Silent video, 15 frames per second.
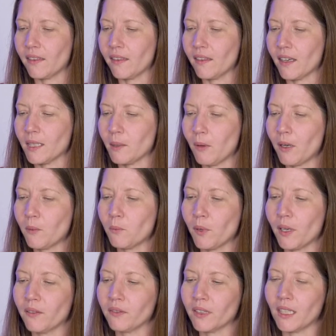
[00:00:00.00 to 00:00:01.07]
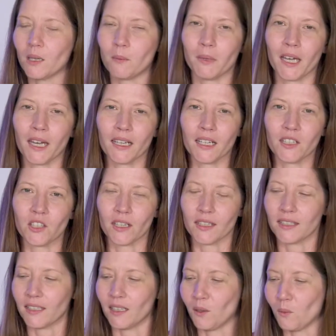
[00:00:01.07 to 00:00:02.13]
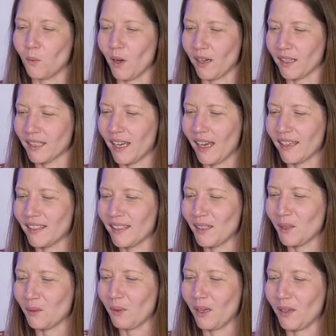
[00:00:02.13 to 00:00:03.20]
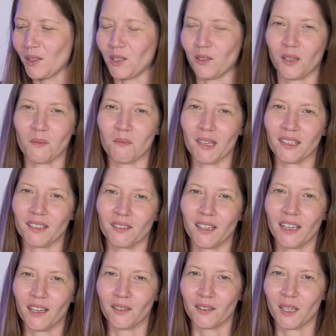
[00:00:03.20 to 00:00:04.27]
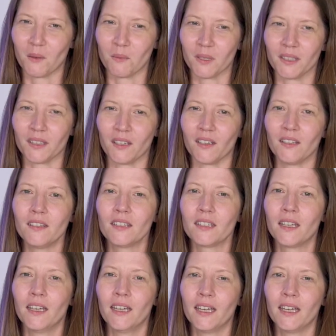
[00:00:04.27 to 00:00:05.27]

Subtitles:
I spoke briefly about adjusting work tasks as well during mental health episodes.